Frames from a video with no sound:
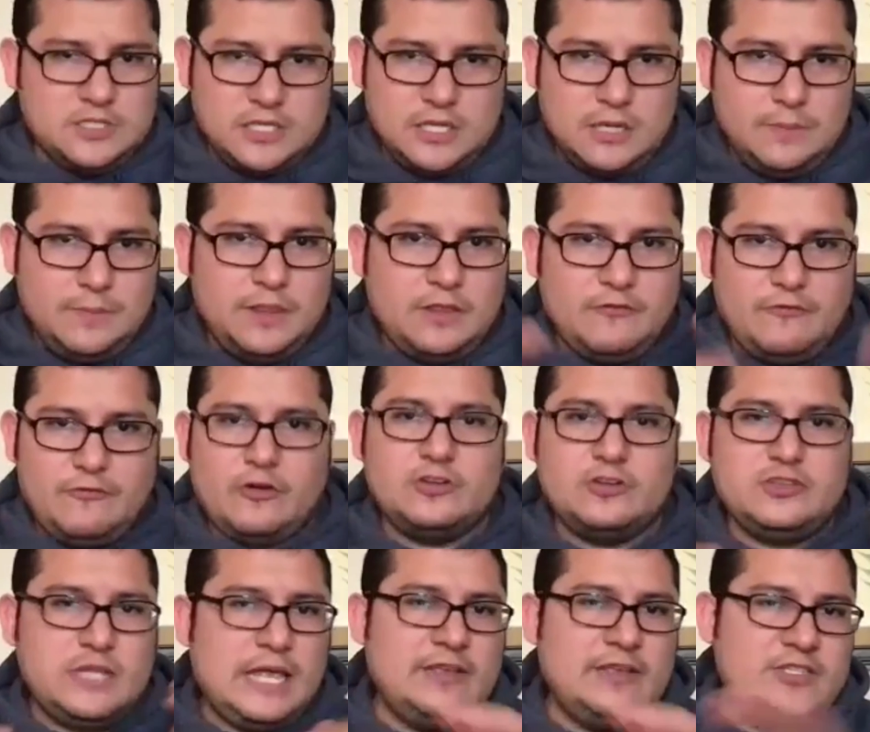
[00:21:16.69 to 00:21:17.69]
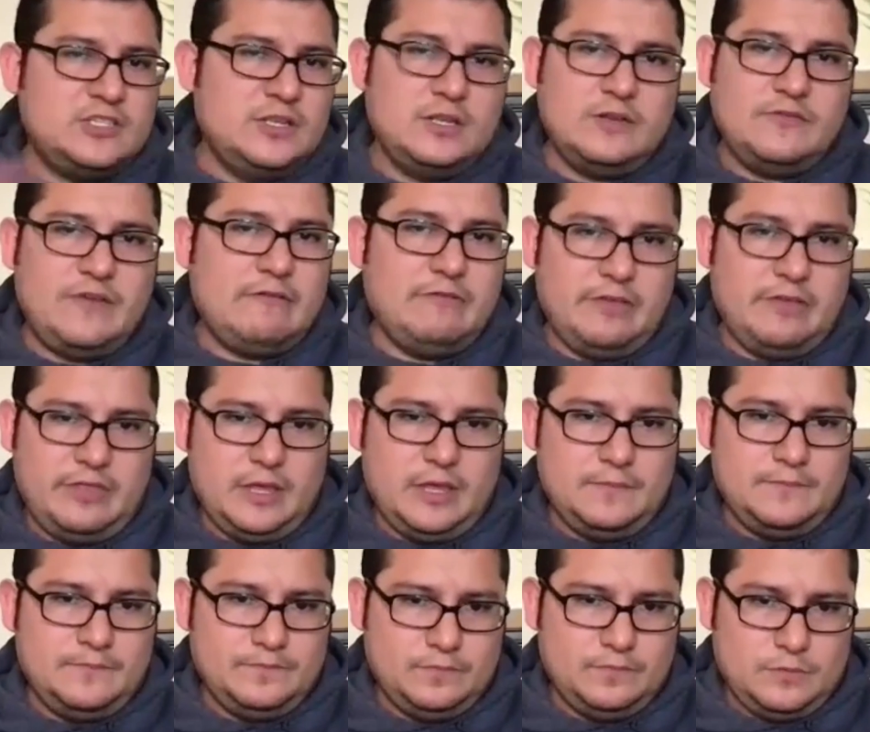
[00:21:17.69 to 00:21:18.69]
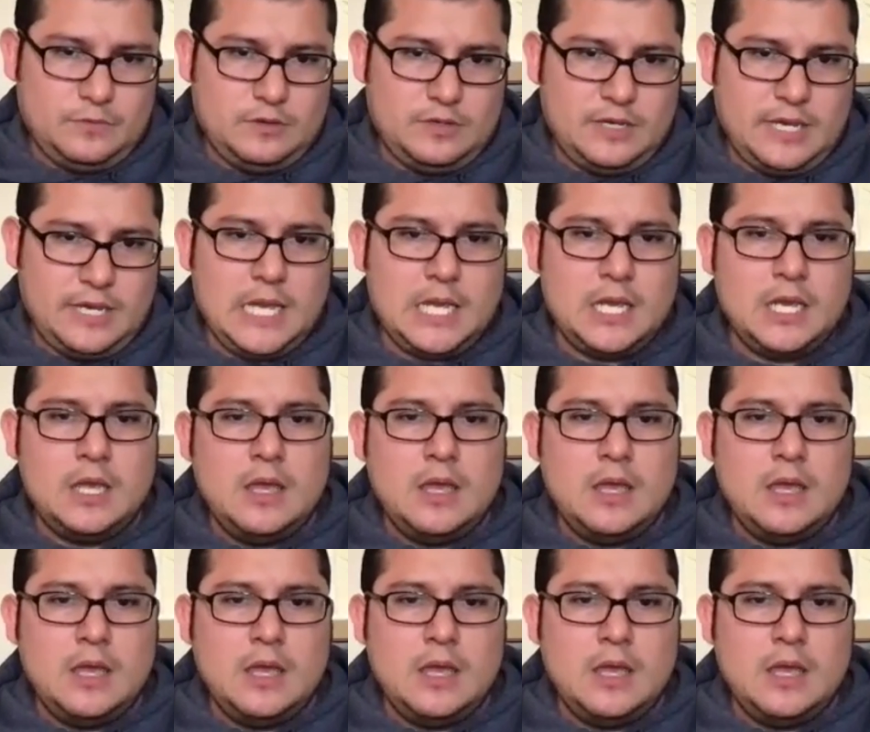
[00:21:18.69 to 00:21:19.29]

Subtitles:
going to be the first lesson of everything. Okay.